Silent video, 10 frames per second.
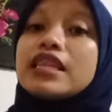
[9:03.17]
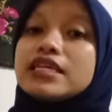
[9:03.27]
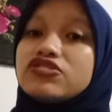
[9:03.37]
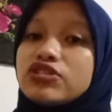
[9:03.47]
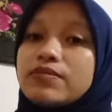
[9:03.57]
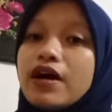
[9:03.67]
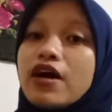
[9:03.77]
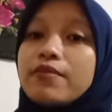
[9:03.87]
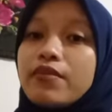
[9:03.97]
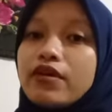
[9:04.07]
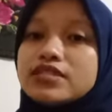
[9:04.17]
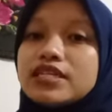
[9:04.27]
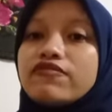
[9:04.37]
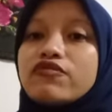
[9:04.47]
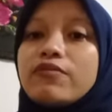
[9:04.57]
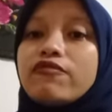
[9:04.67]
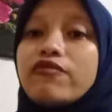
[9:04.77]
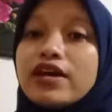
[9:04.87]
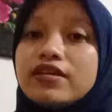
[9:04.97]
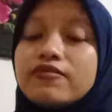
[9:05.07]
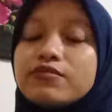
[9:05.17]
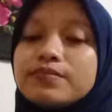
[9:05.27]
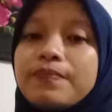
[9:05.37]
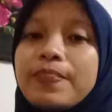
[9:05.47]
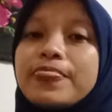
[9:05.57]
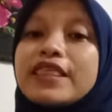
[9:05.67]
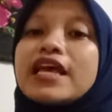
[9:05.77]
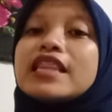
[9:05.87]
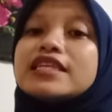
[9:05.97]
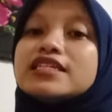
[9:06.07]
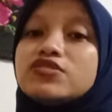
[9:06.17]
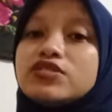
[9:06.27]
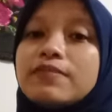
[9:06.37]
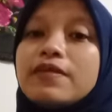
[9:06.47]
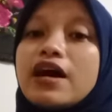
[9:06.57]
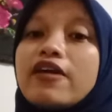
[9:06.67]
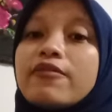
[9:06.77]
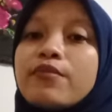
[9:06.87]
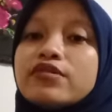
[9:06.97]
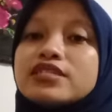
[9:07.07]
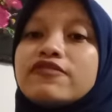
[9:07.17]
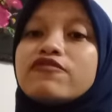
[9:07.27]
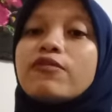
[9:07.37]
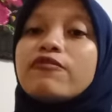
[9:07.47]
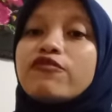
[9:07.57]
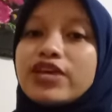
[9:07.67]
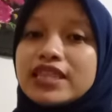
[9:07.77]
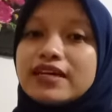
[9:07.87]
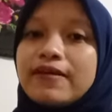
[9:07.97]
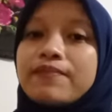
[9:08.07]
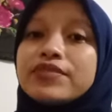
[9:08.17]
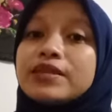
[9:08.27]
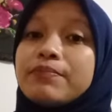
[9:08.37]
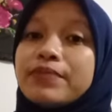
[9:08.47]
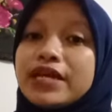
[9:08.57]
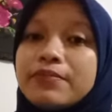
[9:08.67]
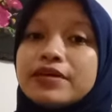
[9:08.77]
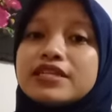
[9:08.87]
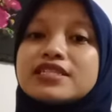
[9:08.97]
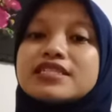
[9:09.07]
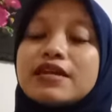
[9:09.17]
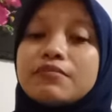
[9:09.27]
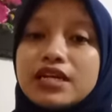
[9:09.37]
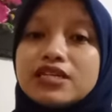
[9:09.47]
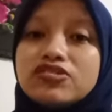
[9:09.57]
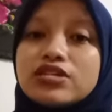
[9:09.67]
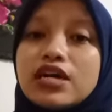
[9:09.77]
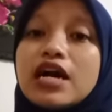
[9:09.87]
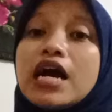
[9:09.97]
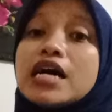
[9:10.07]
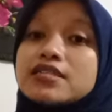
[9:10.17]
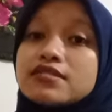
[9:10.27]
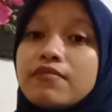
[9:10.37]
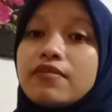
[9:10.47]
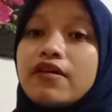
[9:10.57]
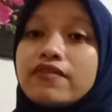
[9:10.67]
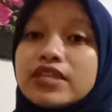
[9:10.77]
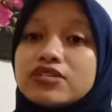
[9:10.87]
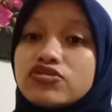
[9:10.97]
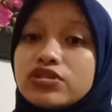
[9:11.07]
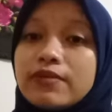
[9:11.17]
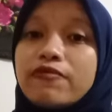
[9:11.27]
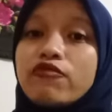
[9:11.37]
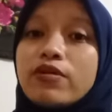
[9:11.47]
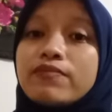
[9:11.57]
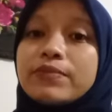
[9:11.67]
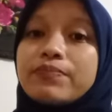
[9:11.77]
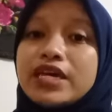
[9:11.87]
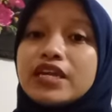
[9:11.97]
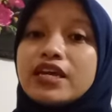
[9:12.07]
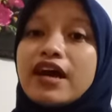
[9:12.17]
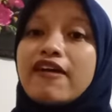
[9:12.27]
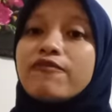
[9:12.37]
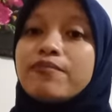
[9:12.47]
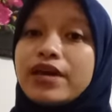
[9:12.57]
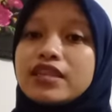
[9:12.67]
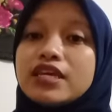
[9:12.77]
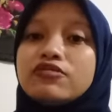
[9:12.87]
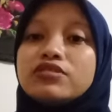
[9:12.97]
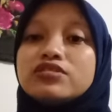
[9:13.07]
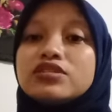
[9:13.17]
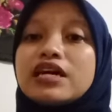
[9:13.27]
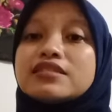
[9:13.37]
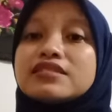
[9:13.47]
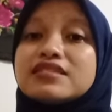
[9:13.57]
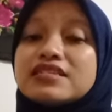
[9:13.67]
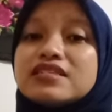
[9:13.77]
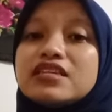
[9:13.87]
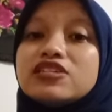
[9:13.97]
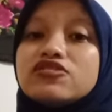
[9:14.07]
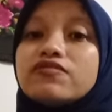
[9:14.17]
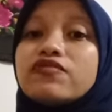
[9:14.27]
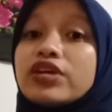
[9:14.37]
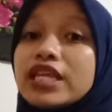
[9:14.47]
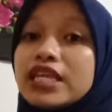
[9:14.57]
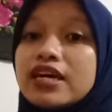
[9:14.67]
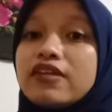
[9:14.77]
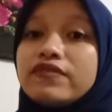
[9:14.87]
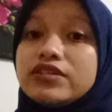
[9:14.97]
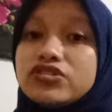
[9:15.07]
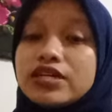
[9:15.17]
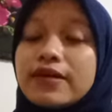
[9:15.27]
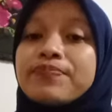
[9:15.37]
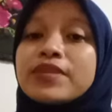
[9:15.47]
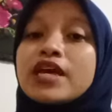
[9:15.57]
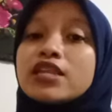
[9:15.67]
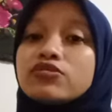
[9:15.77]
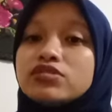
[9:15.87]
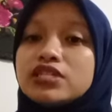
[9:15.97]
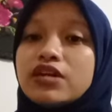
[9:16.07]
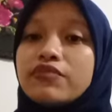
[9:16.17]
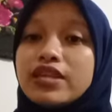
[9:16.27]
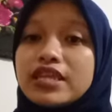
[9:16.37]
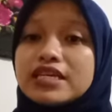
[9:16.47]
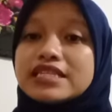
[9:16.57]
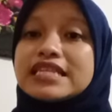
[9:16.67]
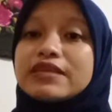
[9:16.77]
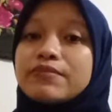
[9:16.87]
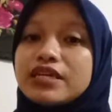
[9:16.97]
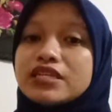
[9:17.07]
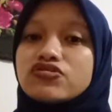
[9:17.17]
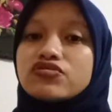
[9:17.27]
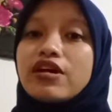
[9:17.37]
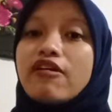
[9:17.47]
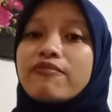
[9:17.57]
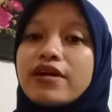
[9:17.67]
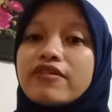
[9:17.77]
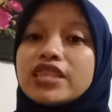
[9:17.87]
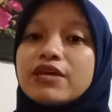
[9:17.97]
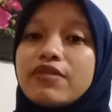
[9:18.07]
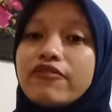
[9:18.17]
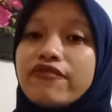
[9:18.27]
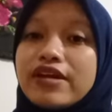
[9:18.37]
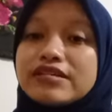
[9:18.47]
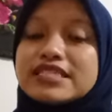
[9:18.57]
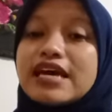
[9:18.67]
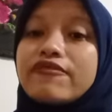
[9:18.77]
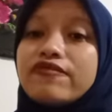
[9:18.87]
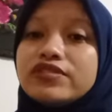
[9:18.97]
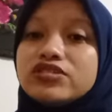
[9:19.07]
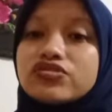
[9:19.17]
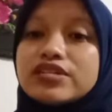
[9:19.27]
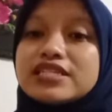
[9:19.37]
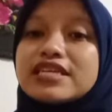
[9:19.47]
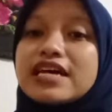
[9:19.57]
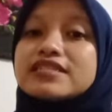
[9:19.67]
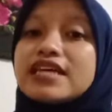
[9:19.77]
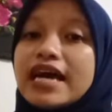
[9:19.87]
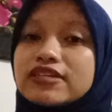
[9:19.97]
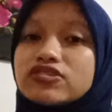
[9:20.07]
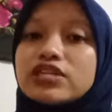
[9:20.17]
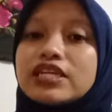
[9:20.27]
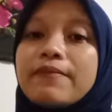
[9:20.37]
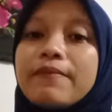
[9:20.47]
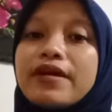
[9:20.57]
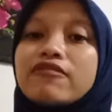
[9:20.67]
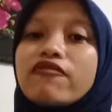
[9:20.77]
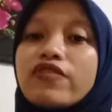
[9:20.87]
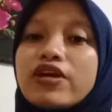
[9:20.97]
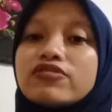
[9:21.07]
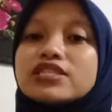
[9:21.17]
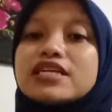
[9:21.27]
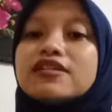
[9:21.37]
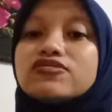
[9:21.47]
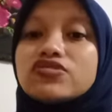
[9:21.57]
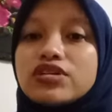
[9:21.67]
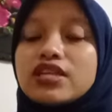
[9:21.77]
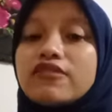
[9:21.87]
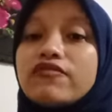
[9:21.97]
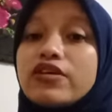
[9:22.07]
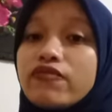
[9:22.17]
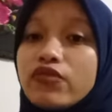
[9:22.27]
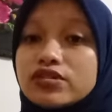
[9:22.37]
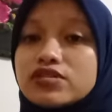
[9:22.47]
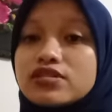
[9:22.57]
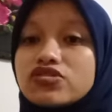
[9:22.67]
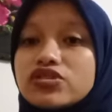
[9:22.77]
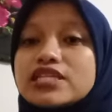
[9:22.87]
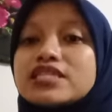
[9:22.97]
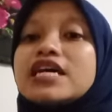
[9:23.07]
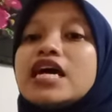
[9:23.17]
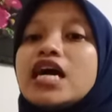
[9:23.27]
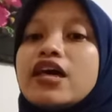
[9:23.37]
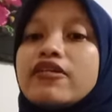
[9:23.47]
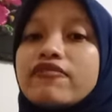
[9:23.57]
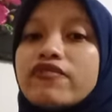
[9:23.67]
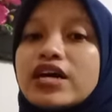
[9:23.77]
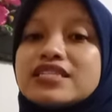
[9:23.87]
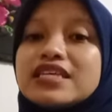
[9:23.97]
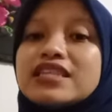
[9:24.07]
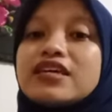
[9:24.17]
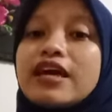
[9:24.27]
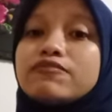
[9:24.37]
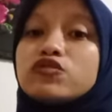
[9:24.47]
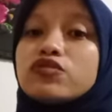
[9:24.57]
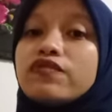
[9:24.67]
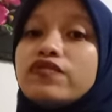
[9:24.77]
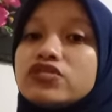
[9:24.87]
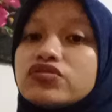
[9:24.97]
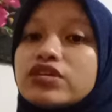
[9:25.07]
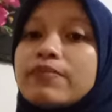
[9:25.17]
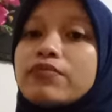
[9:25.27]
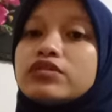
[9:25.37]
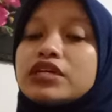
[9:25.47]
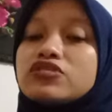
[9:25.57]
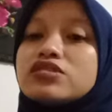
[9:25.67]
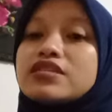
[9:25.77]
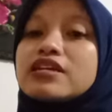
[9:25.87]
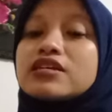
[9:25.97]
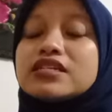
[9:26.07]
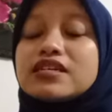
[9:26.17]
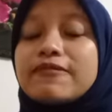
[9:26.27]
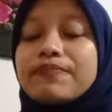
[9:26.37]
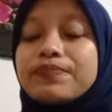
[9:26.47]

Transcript: The ship are mostly from the ship are mostly from Vietnam, the Philippines, and Malaysia. Some of the ship from the beginning have made Indonesia a destination for illegal fishing. To deal with this, the Ministry of Maritime Affairs and Fisheries has actually made various alternative efforts such as revised the capture fishery production target